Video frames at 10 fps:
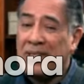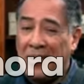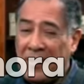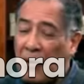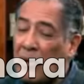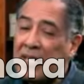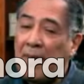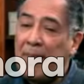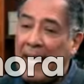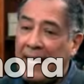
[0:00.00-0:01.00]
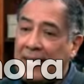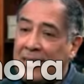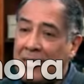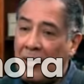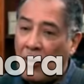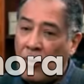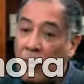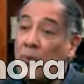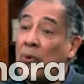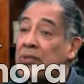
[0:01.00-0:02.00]
So there were debates, you know,
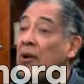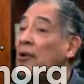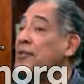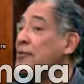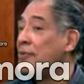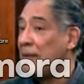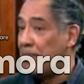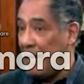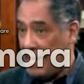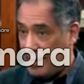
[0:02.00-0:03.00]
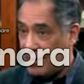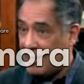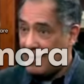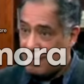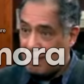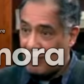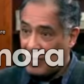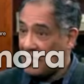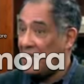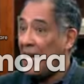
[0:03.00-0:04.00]
who was going to replace the